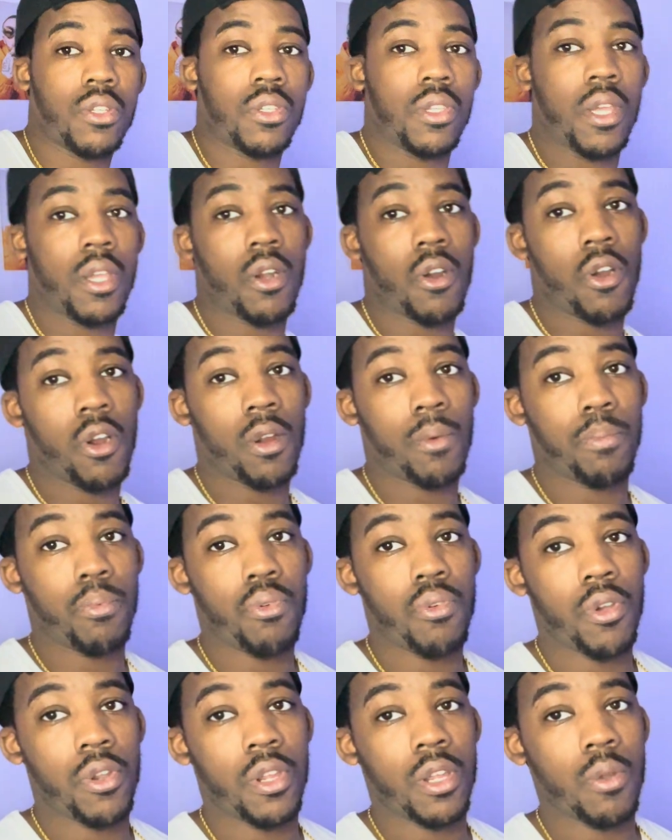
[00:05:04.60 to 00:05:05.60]
they are
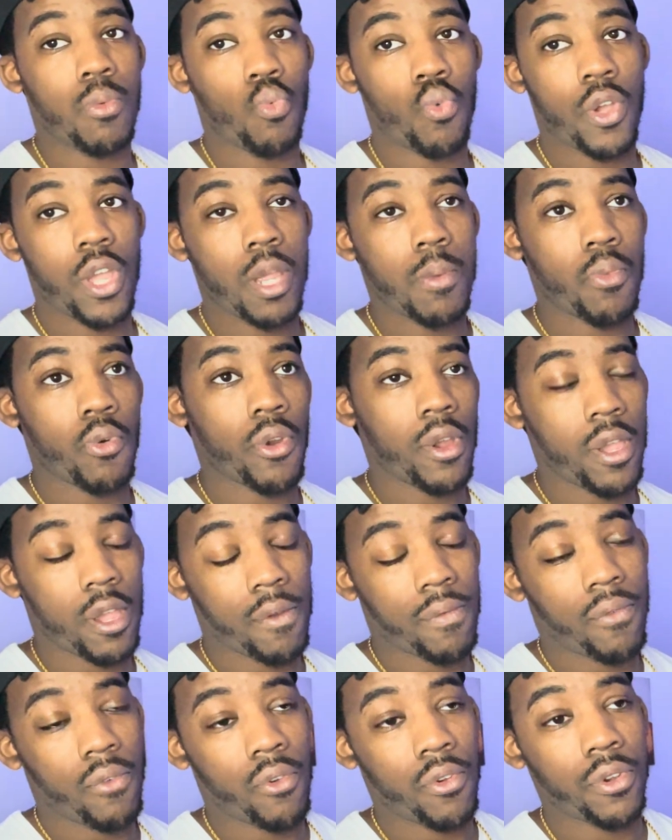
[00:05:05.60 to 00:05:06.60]
putting way more
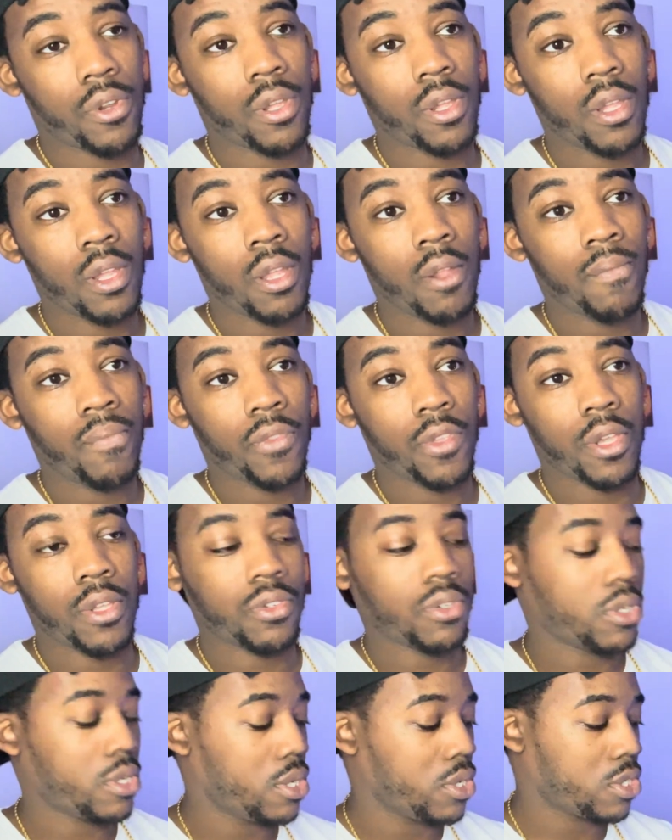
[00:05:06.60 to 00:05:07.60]
effort into
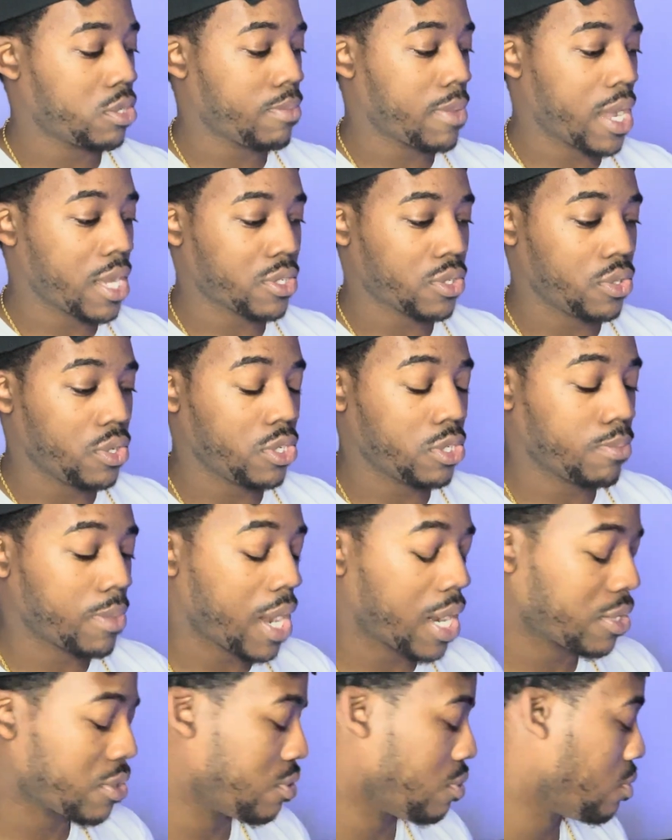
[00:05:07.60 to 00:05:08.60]
customizing these
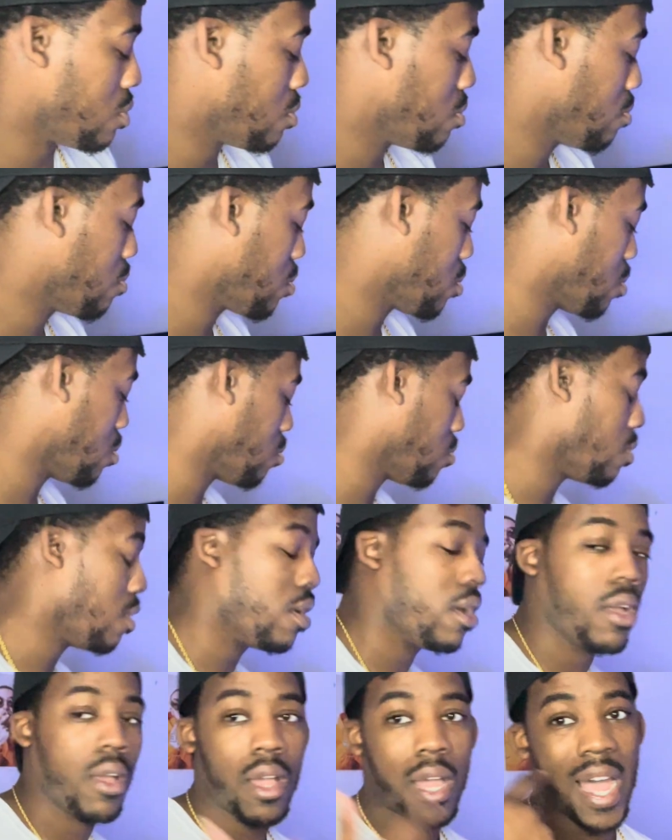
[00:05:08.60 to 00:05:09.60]
boxes. So
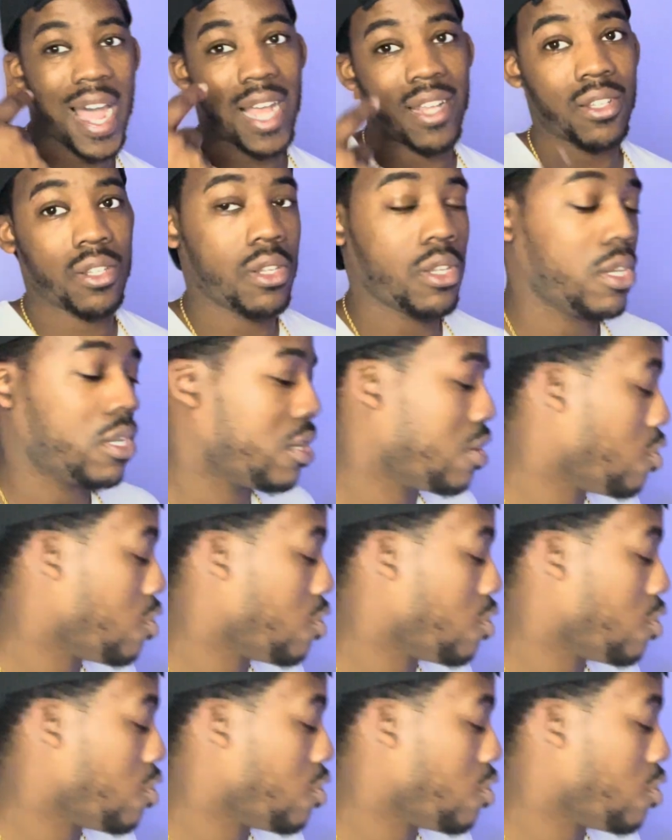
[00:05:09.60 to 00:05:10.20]
I see it. I